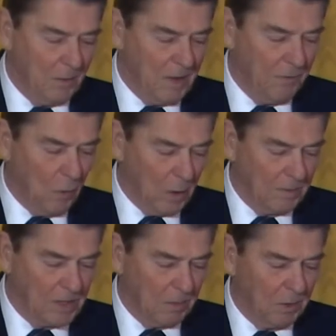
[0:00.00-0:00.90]

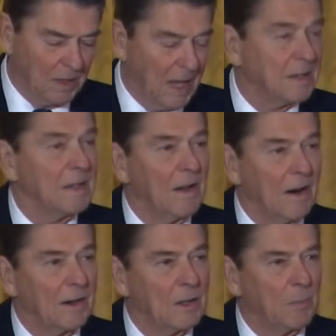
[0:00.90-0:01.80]
reforms that will get to the
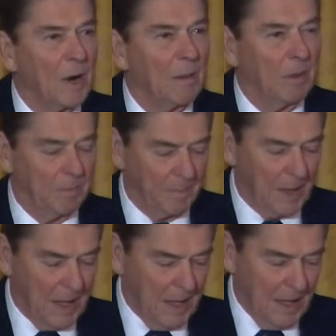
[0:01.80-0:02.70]
heart of the problem.
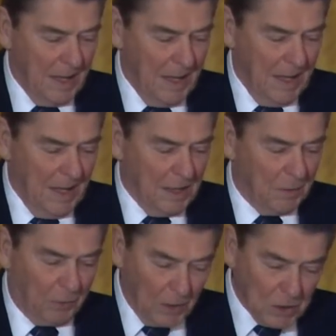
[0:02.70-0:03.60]
The
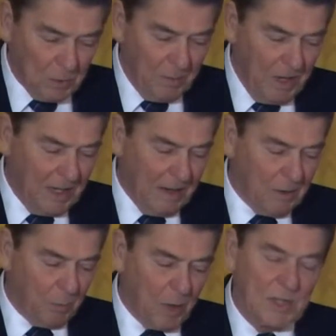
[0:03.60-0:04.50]
first would be to give
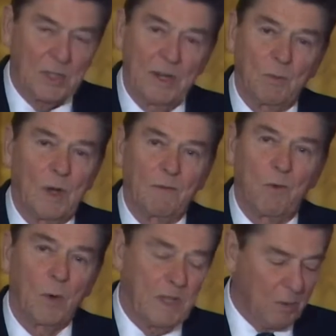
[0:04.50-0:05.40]
the president what
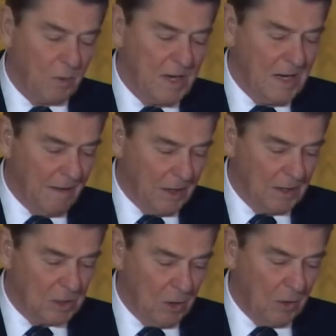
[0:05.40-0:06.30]
43
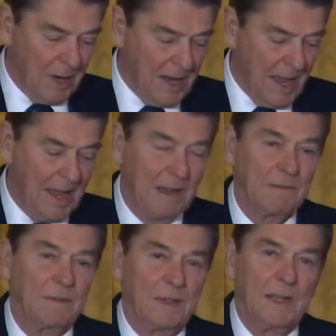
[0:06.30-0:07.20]
governors already have
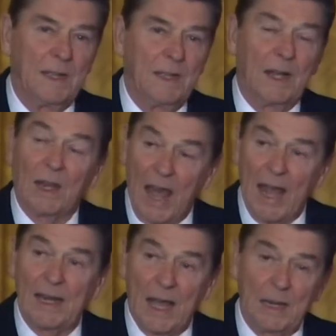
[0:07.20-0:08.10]
a
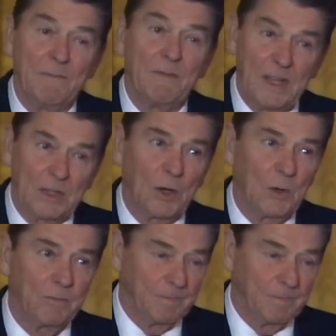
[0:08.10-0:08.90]
line item veto.